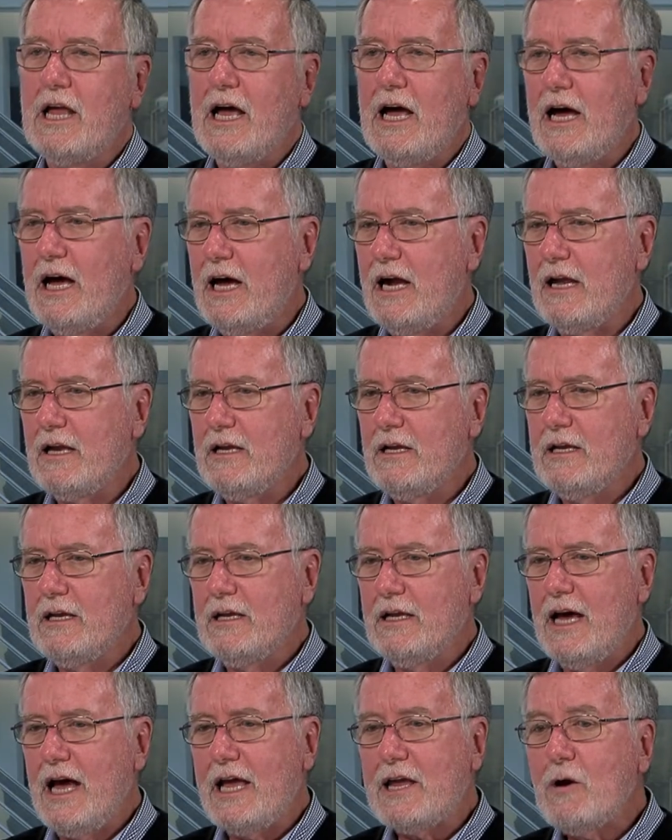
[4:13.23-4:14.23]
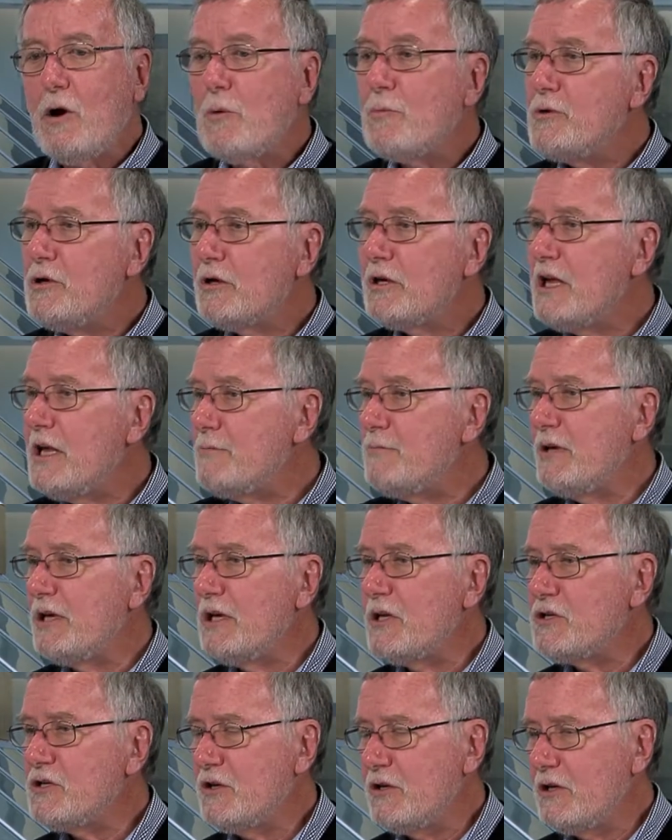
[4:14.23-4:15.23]
uh, I hope you're keeping
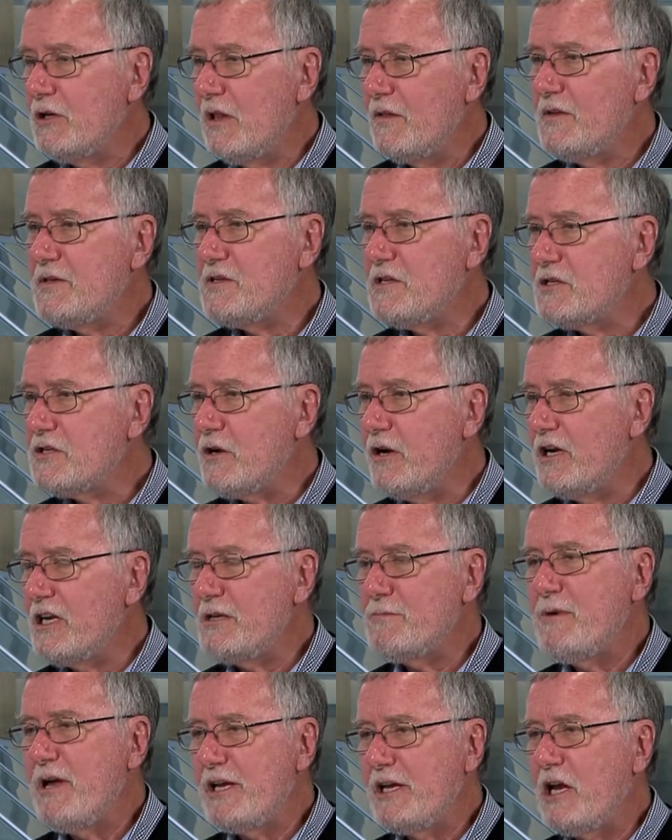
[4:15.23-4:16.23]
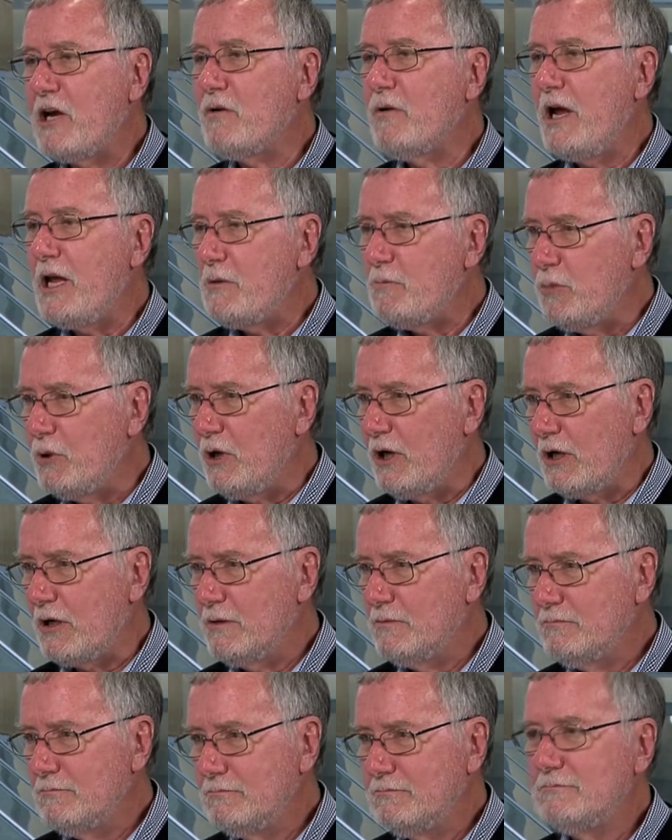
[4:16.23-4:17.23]
a journal. This is going to make a great book.
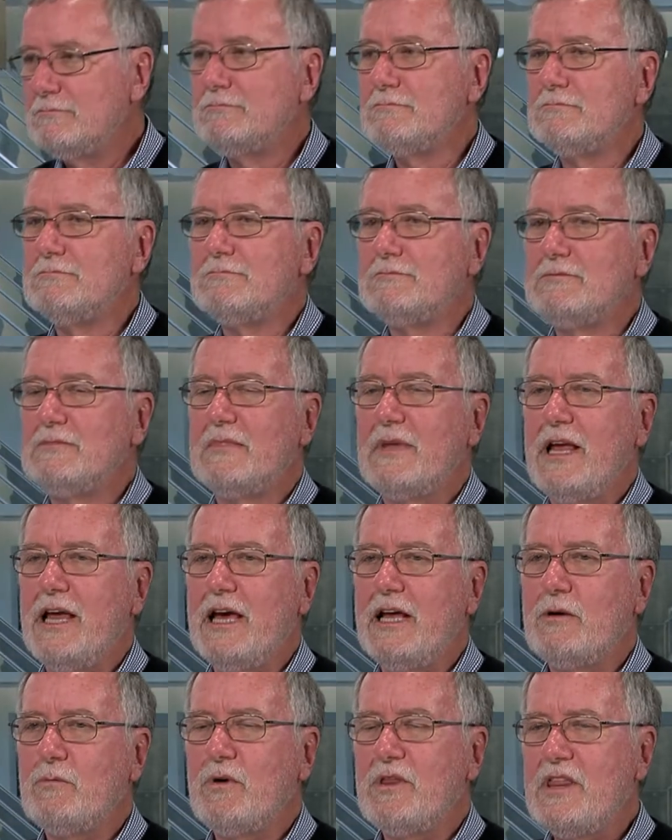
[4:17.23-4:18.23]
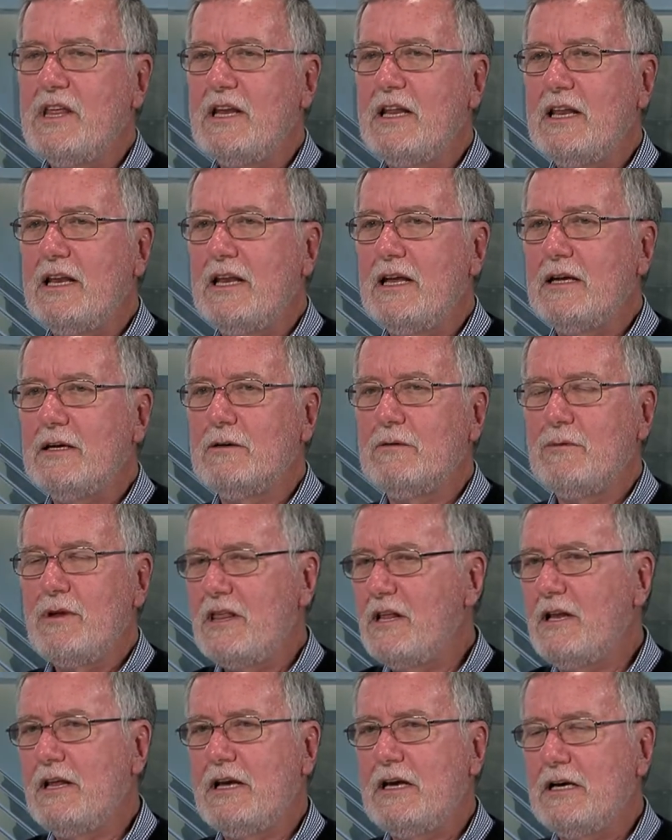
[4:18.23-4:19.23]
And within, an,
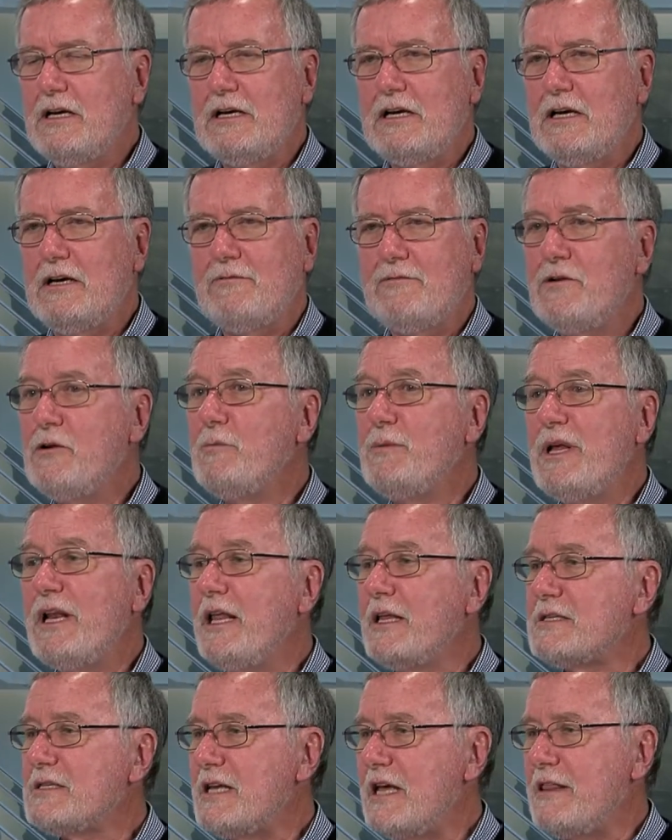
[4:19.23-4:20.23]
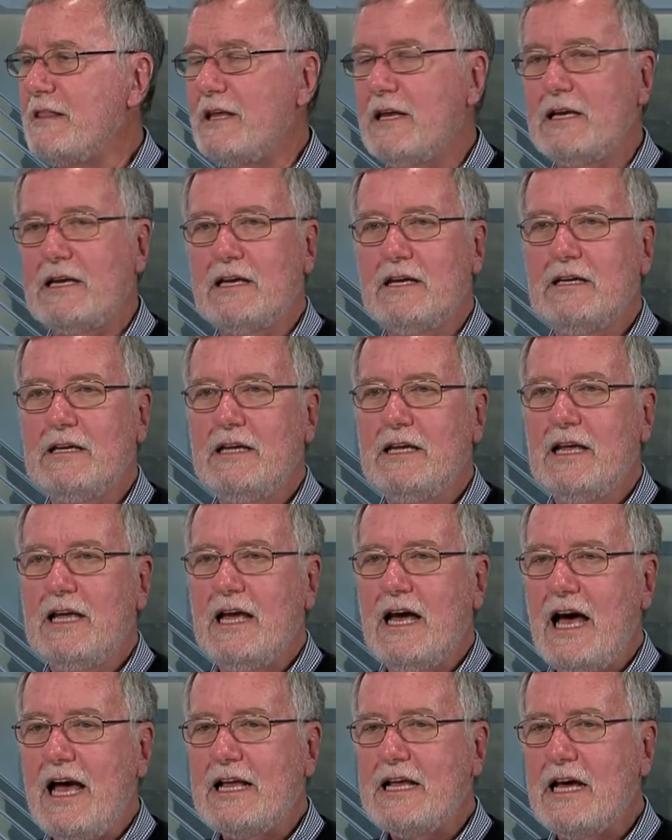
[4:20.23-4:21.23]
within a, a few minutes, I think,
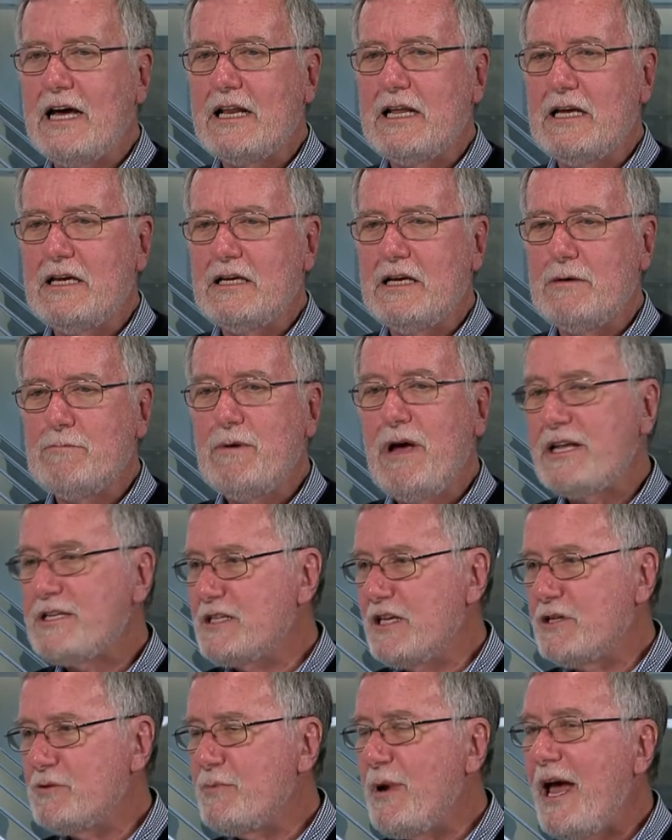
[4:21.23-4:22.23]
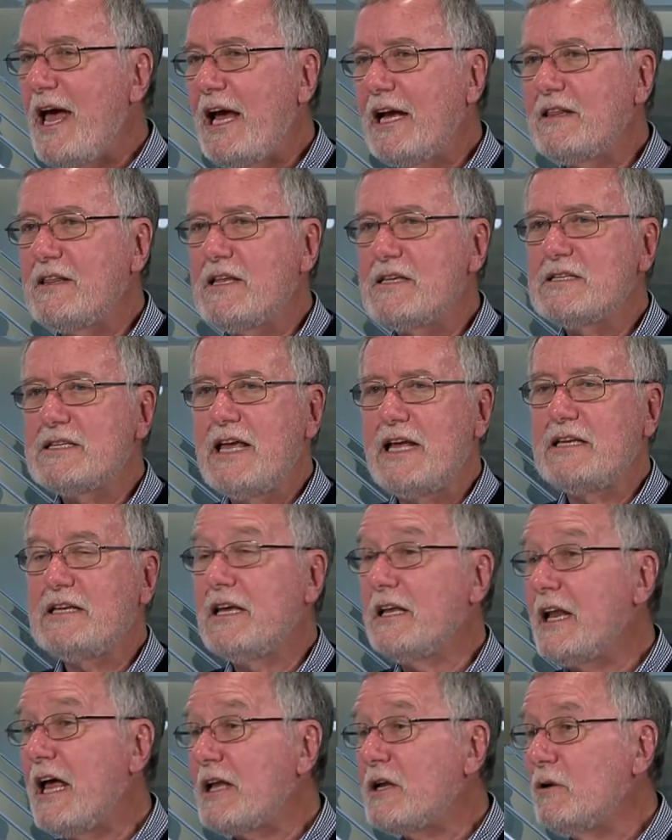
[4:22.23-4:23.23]
I got a, a message back that said,
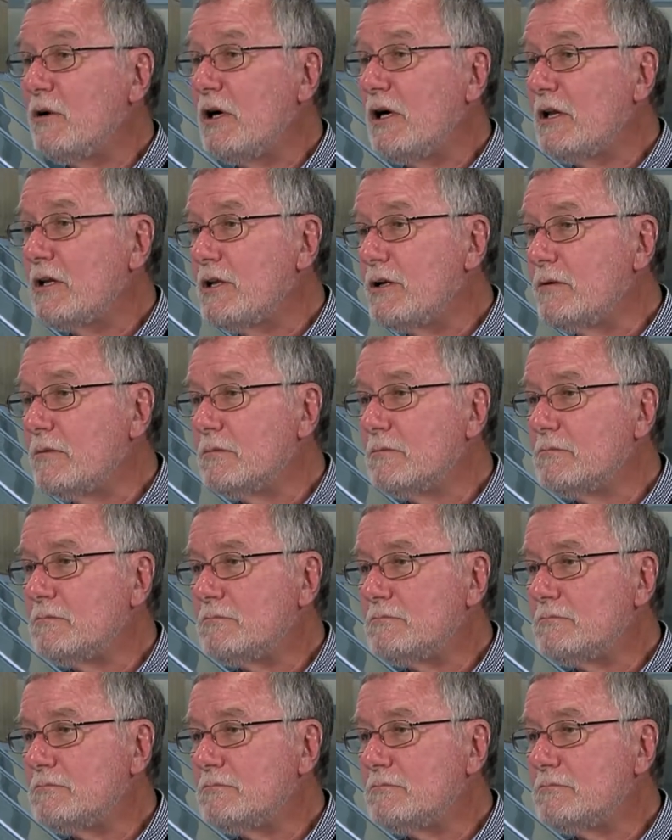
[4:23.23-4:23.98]
can I call you?